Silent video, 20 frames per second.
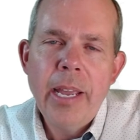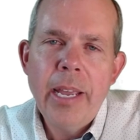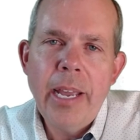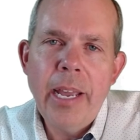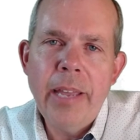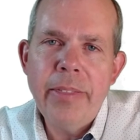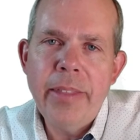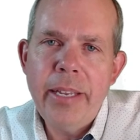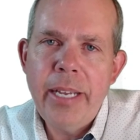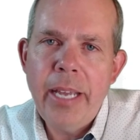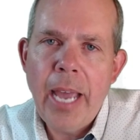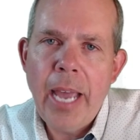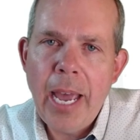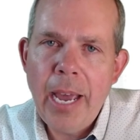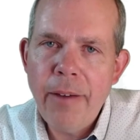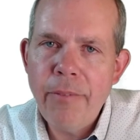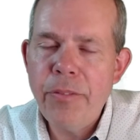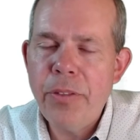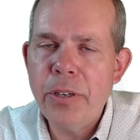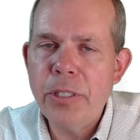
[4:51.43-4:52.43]
and they
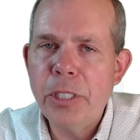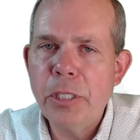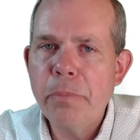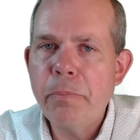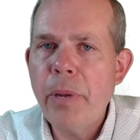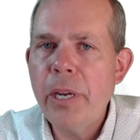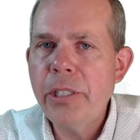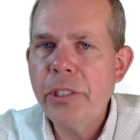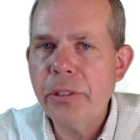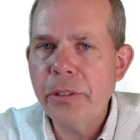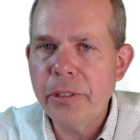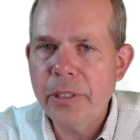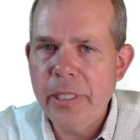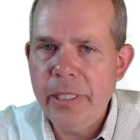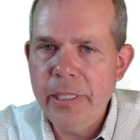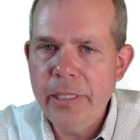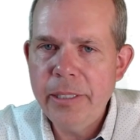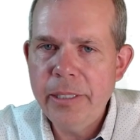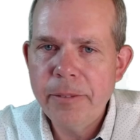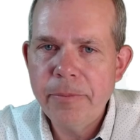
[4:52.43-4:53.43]
have their
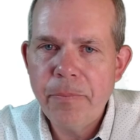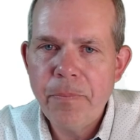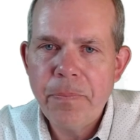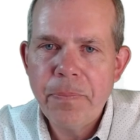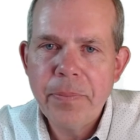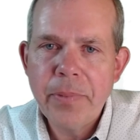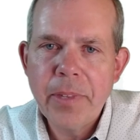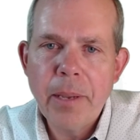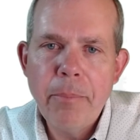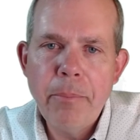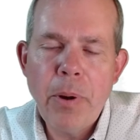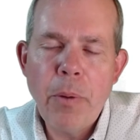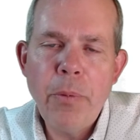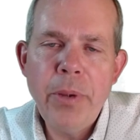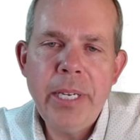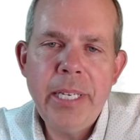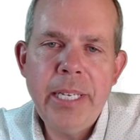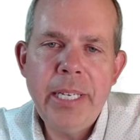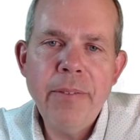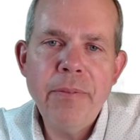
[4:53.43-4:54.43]
specialties, but we
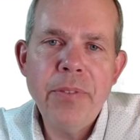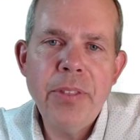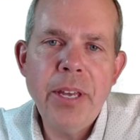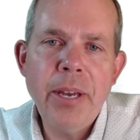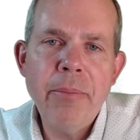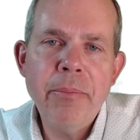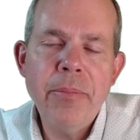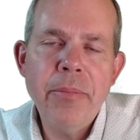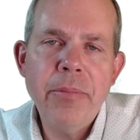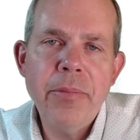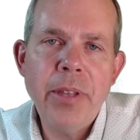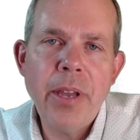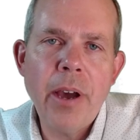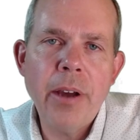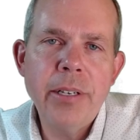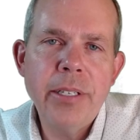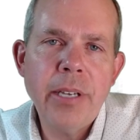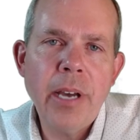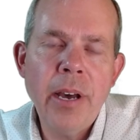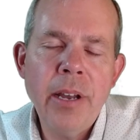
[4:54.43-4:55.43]
give them the
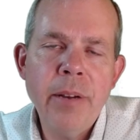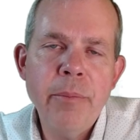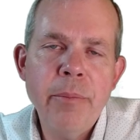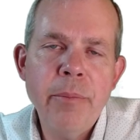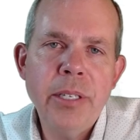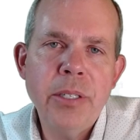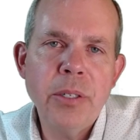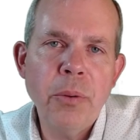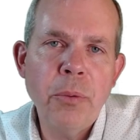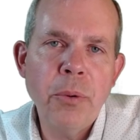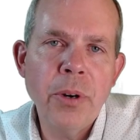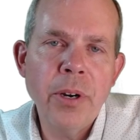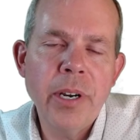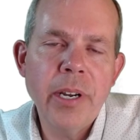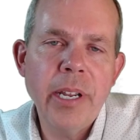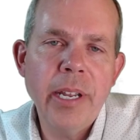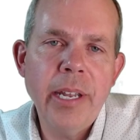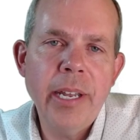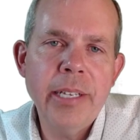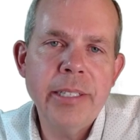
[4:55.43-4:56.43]
autonomy to work
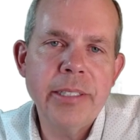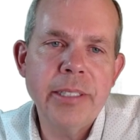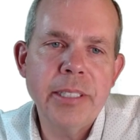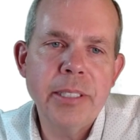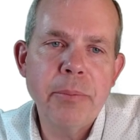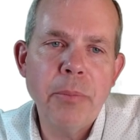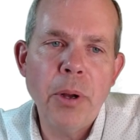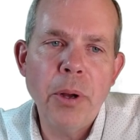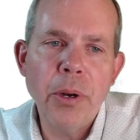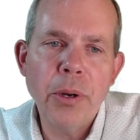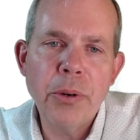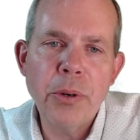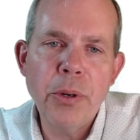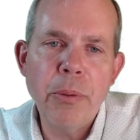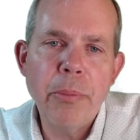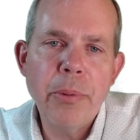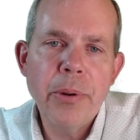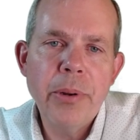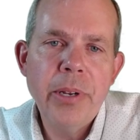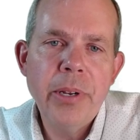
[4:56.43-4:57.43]
as a small group.
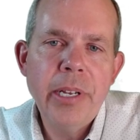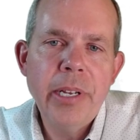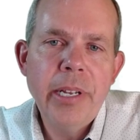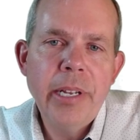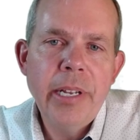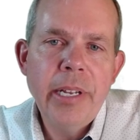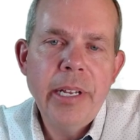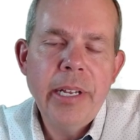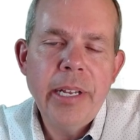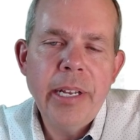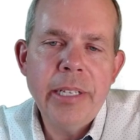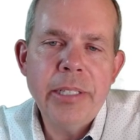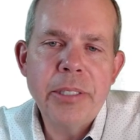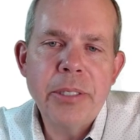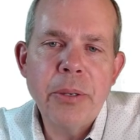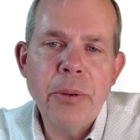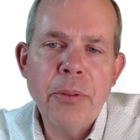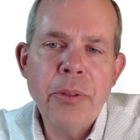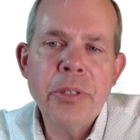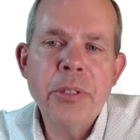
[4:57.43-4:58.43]
And
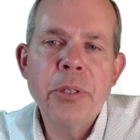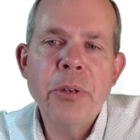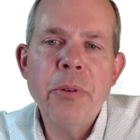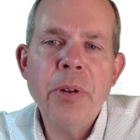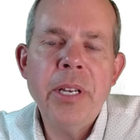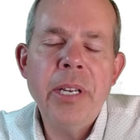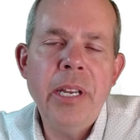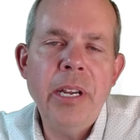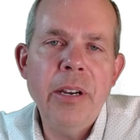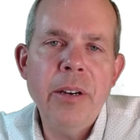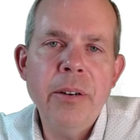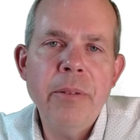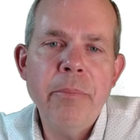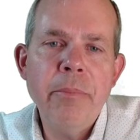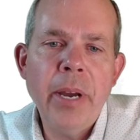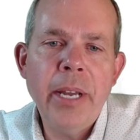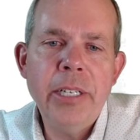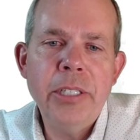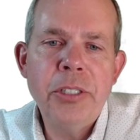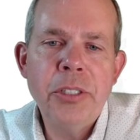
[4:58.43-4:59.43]
so this grid here
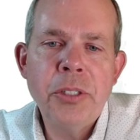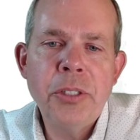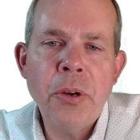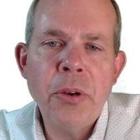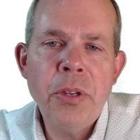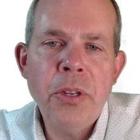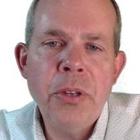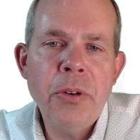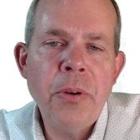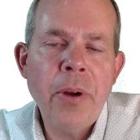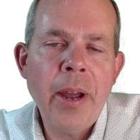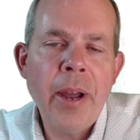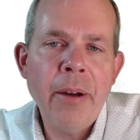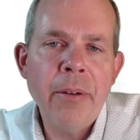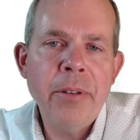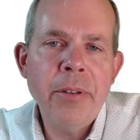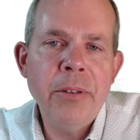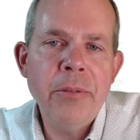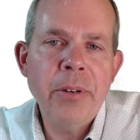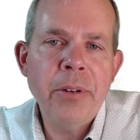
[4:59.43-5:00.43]
might show you how
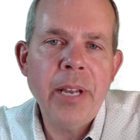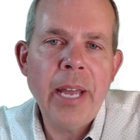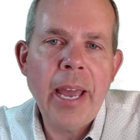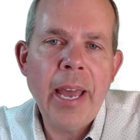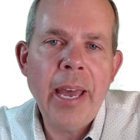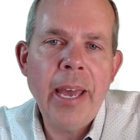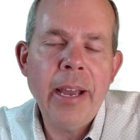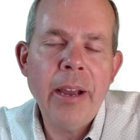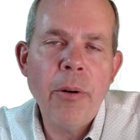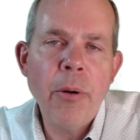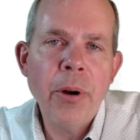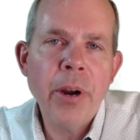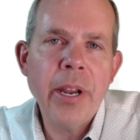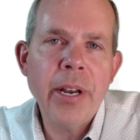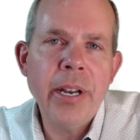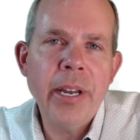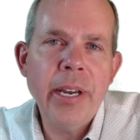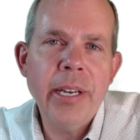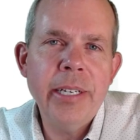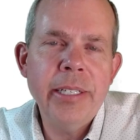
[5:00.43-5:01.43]
you would
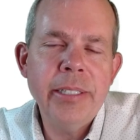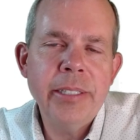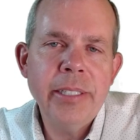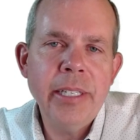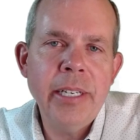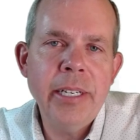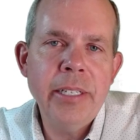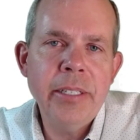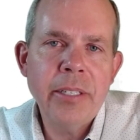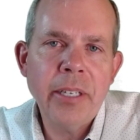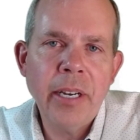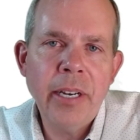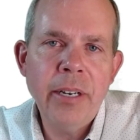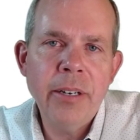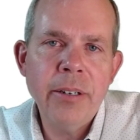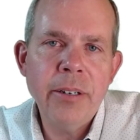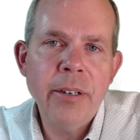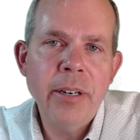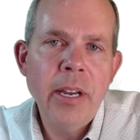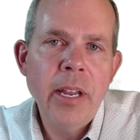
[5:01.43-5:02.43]
organize an
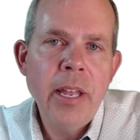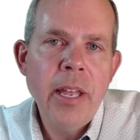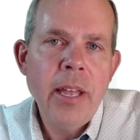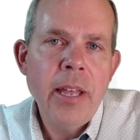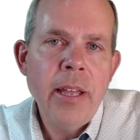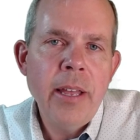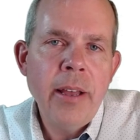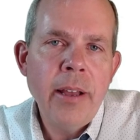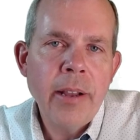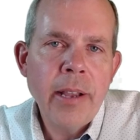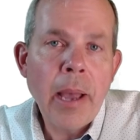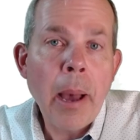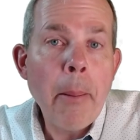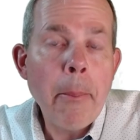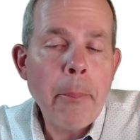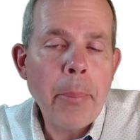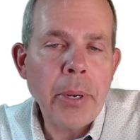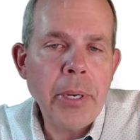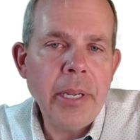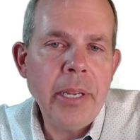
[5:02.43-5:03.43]
entire
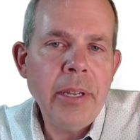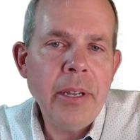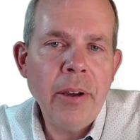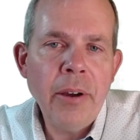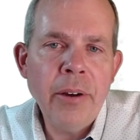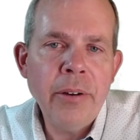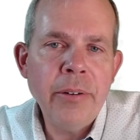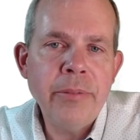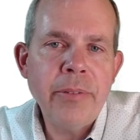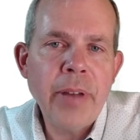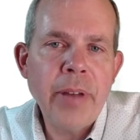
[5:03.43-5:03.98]
company of